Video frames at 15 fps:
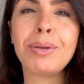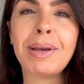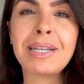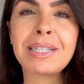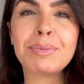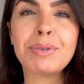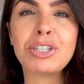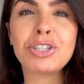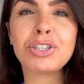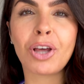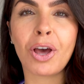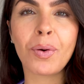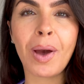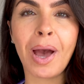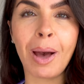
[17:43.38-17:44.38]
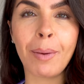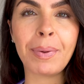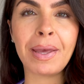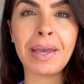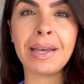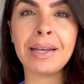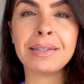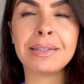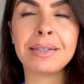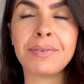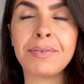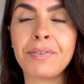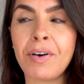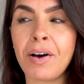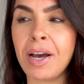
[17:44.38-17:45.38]
makes me so happy to
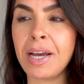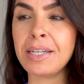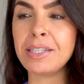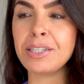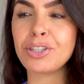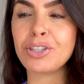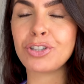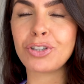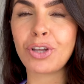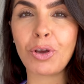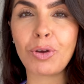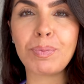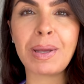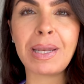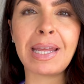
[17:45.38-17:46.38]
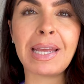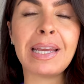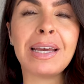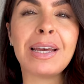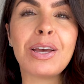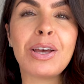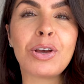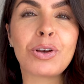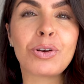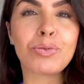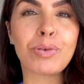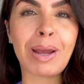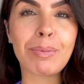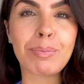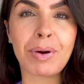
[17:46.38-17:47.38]
find so many
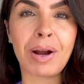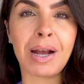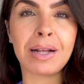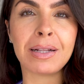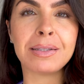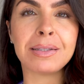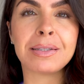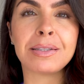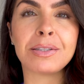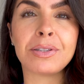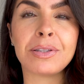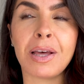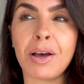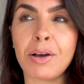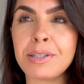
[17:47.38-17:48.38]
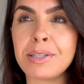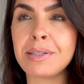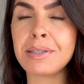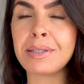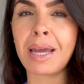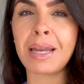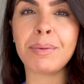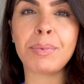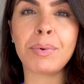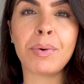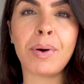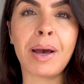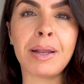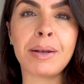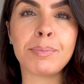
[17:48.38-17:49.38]
great brands that are
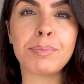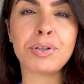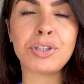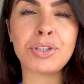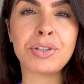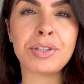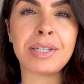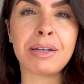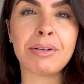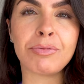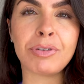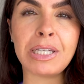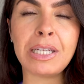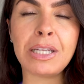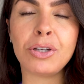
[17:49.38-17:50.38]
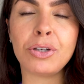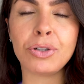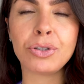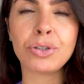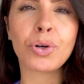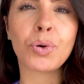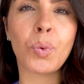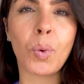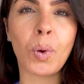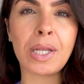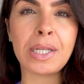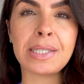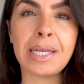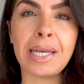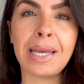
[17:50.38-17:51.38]
sustainable and producing really good
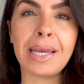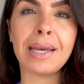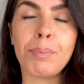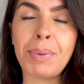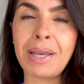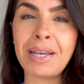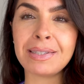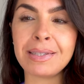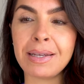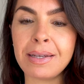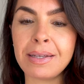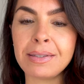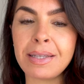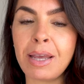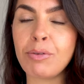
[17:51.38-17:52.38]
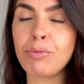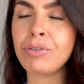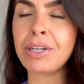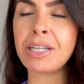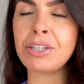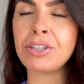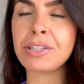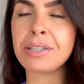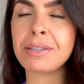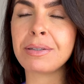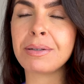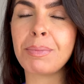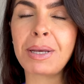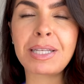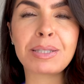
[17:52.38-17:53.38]
quality pieces. It really
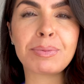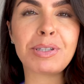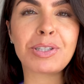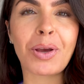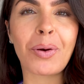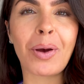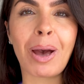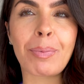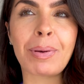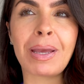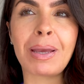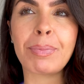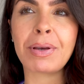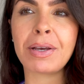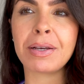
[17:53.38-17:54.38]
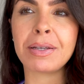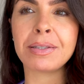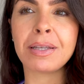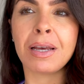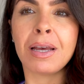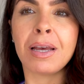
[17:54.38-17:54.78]
just makes me so happy because